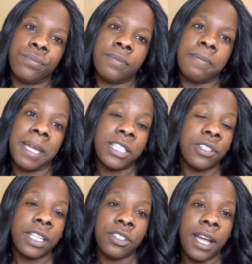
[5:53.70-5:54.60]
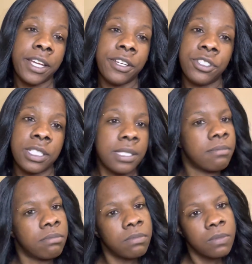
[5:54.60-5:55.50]
make sure that you're out here just
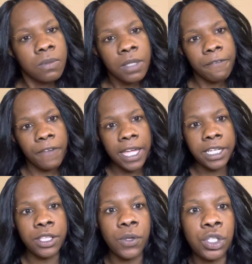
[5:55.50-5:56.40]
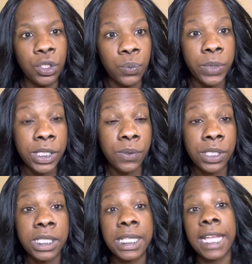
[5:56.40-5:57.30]
finding those good
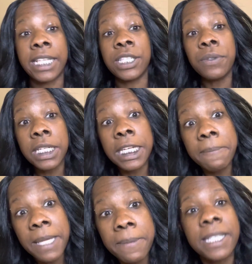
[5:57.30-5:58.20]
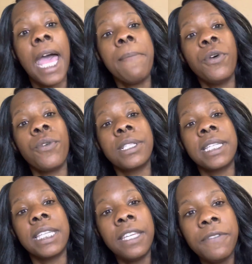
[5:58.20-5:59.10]
resources and tuning in to me, because I'm going to
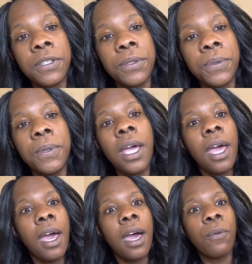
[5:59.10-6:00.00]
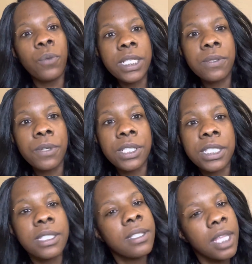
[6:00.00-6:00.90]
give you
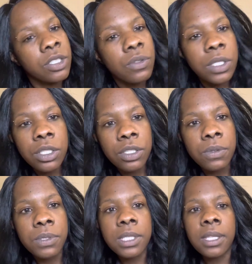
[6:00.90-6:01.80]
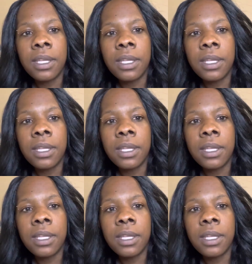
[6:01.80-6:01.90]
resources that you can use